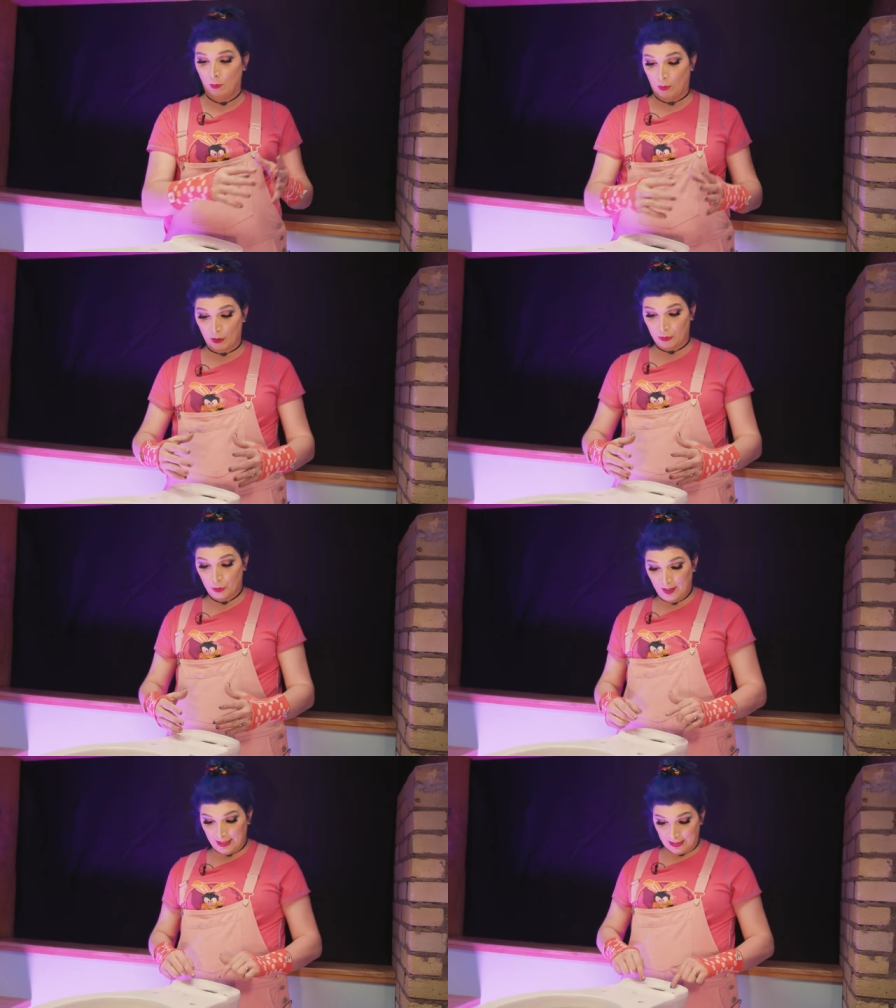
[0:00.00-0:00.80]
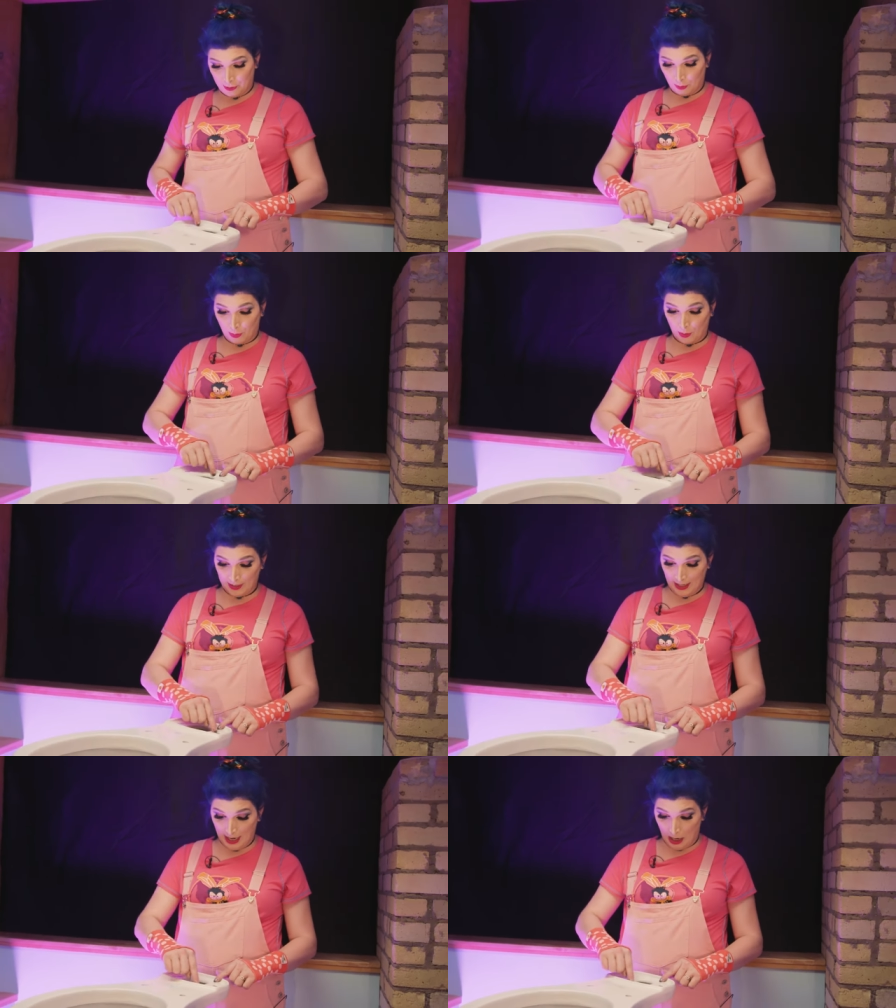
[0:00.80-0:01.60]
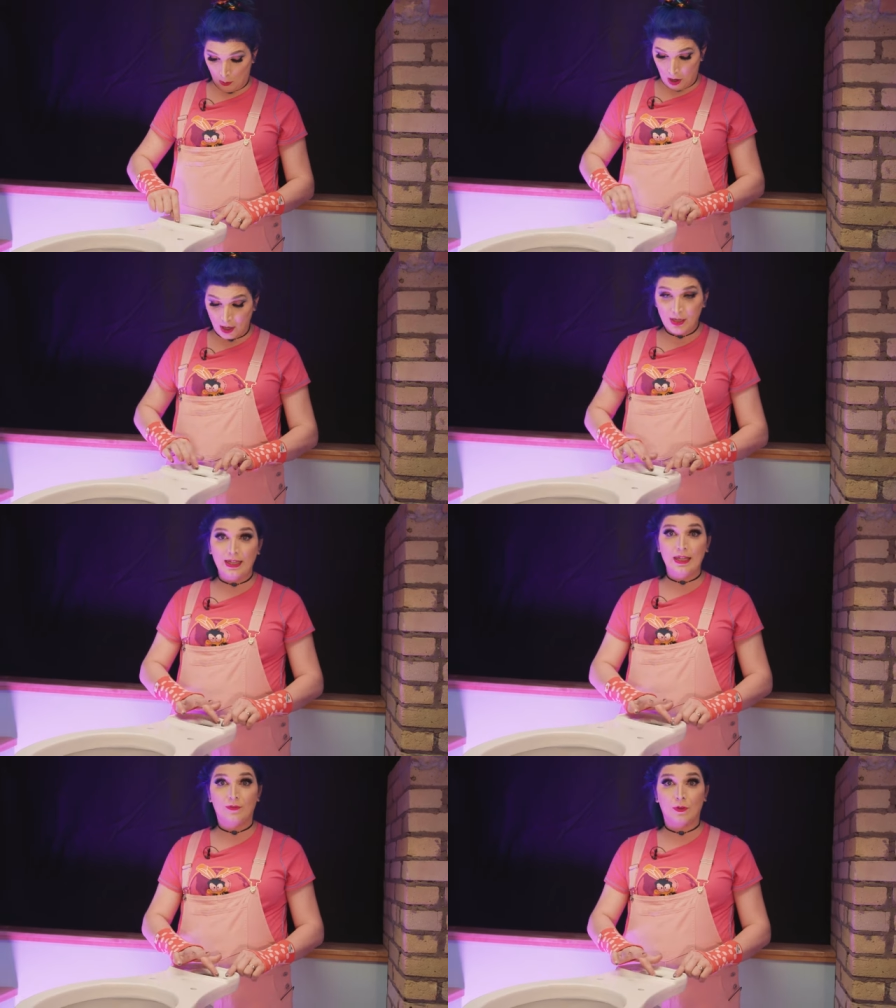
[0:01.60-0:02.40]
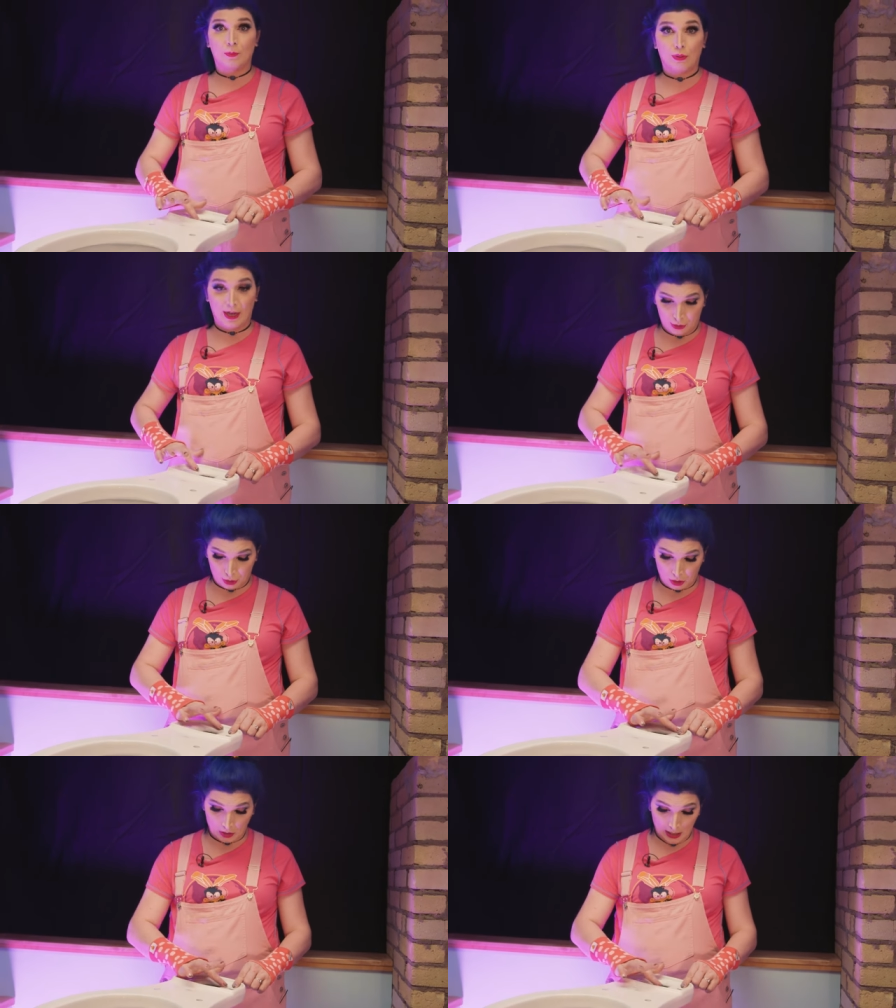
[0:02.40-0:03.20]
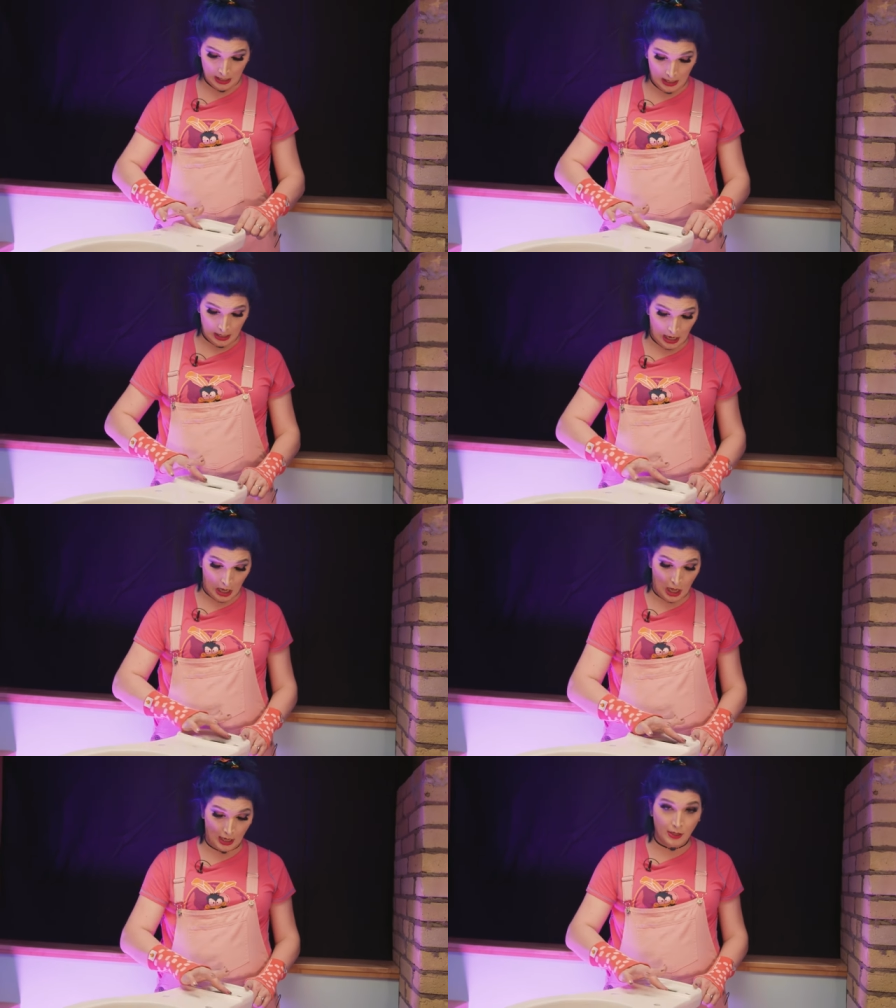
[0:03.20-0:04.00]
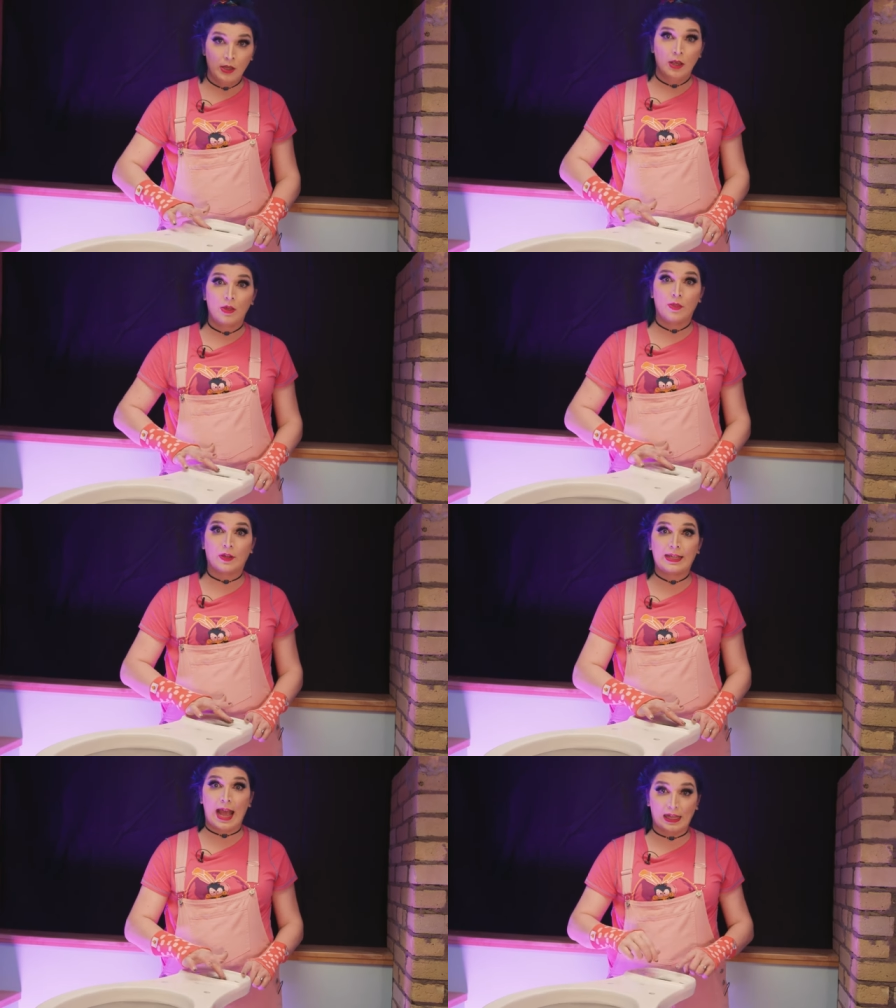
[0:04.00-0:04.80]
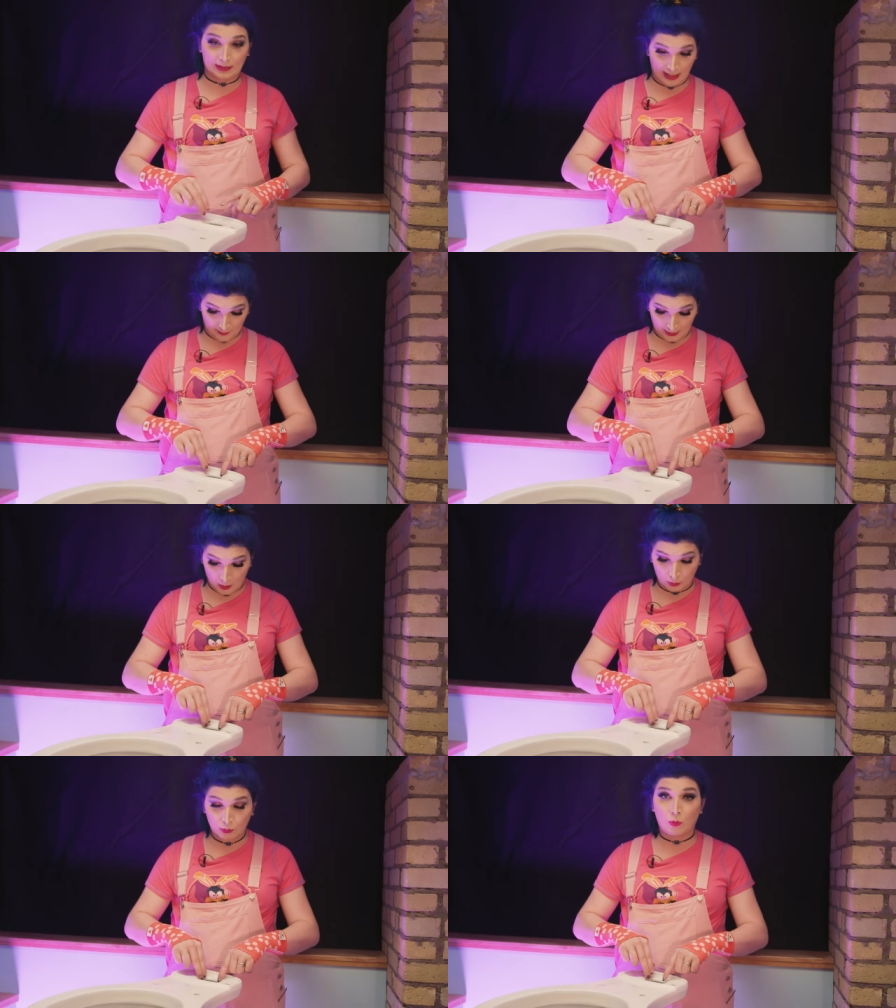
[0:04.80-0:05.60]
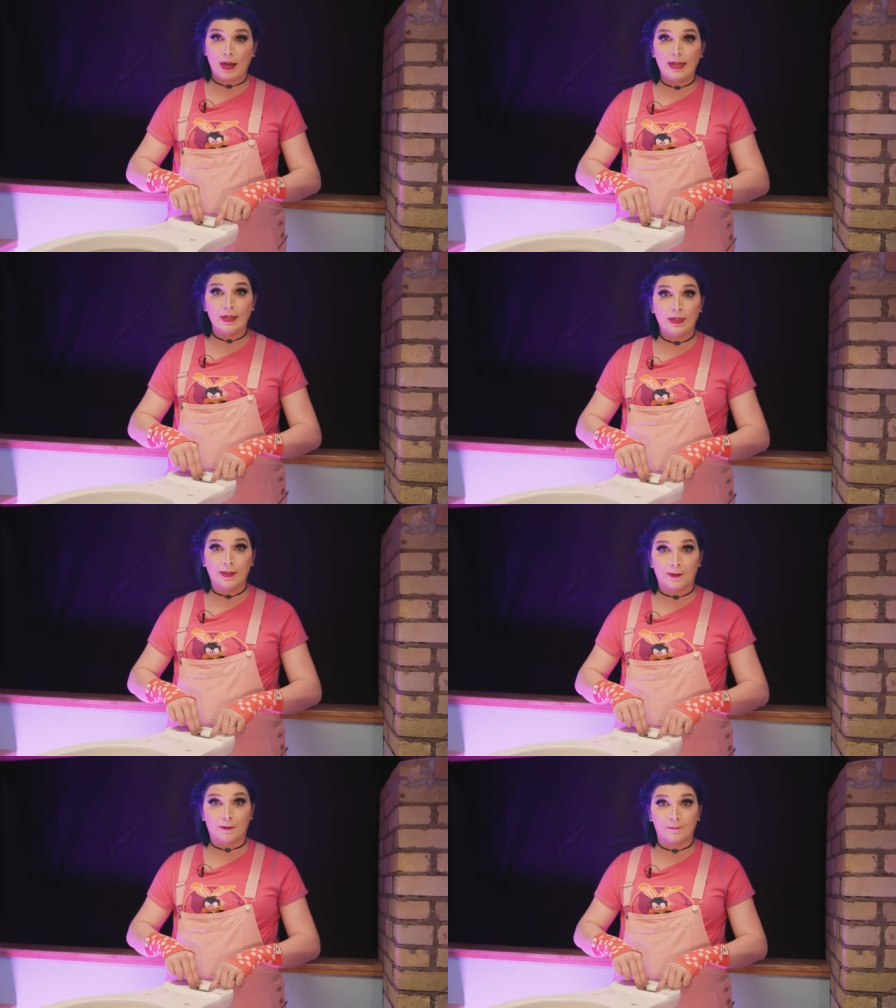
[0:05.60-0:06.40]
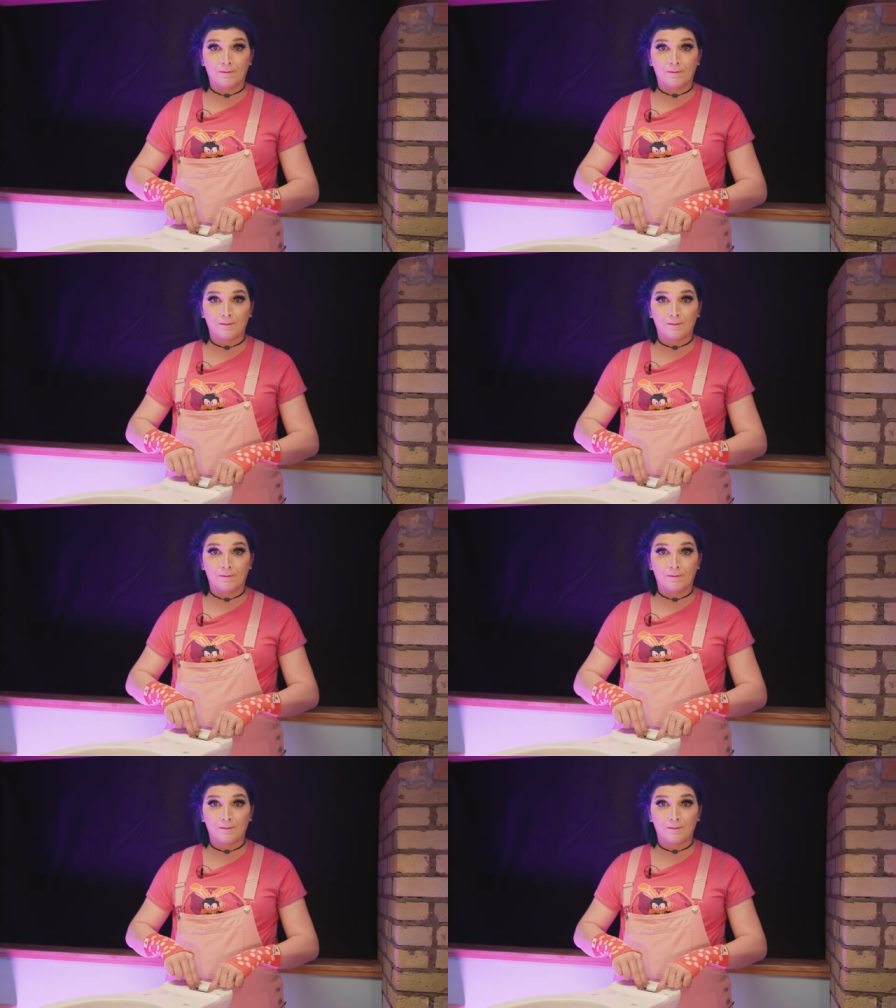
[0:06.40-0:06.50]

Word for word: what you're doing is you're putting an uneven pressure on the gasket that goes right in here.